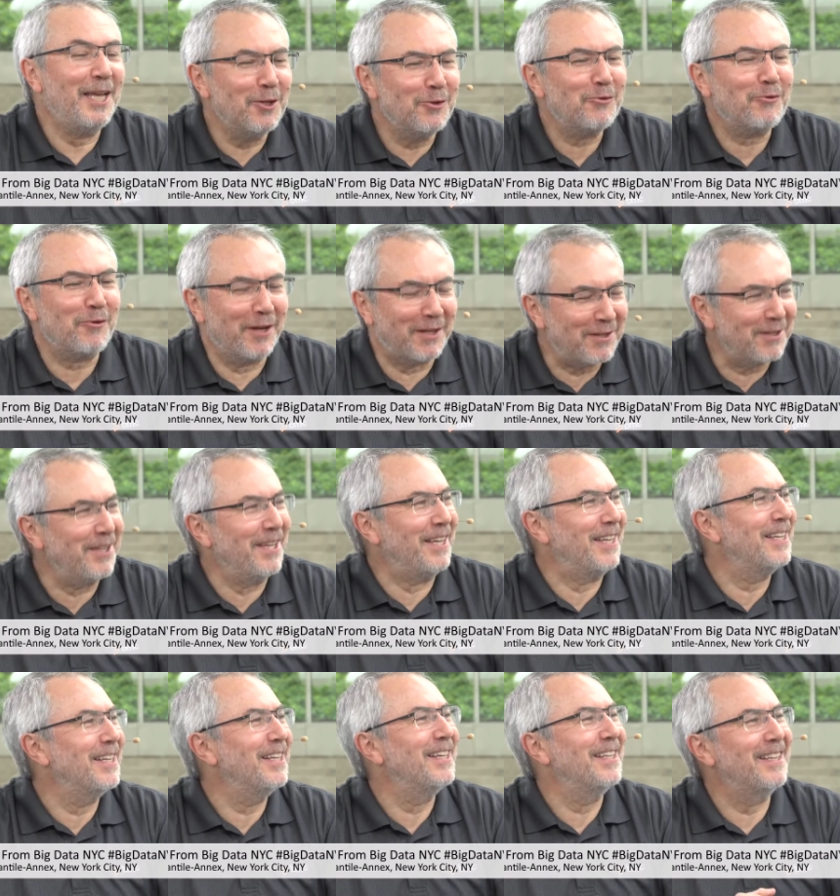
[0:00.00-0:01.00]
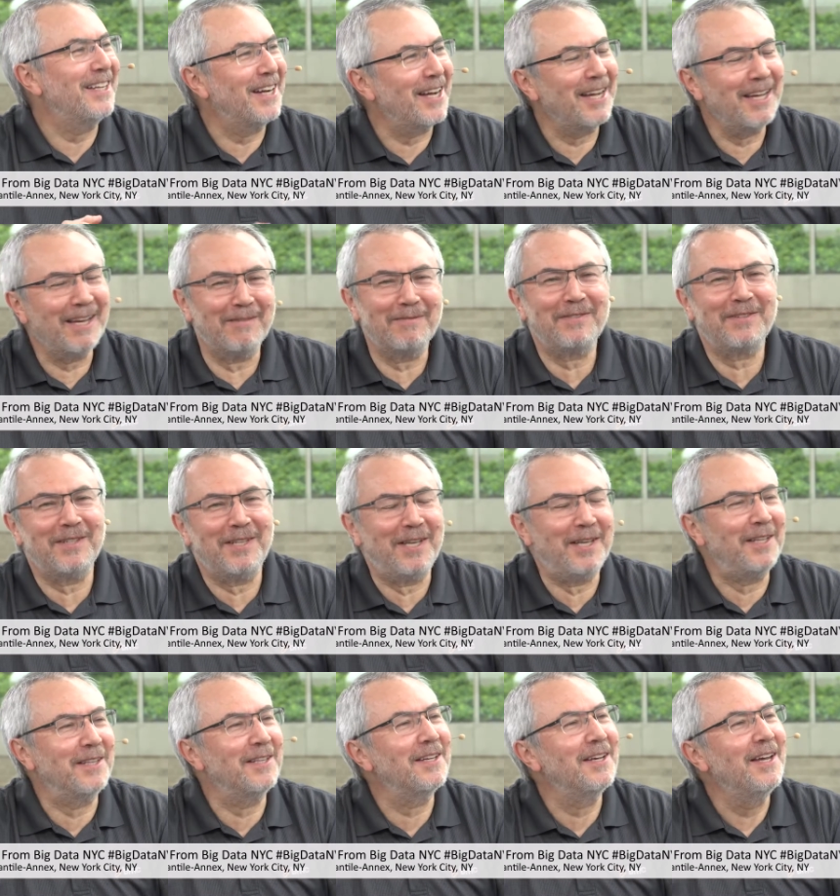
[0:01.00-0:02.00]
interesting that I have
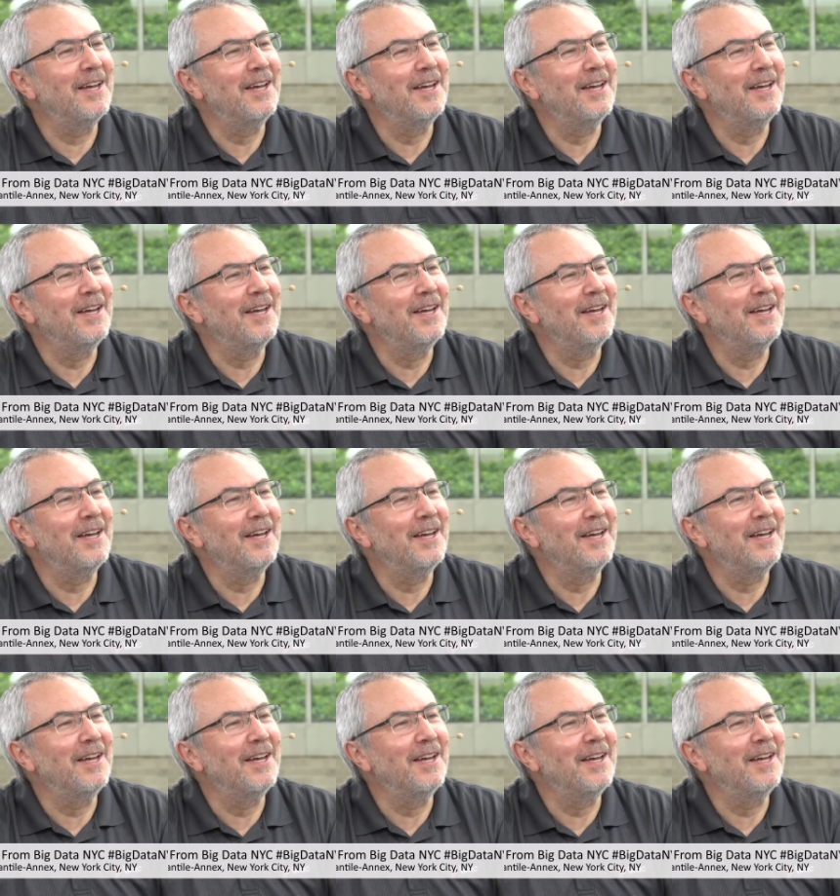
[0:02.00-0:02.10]
seen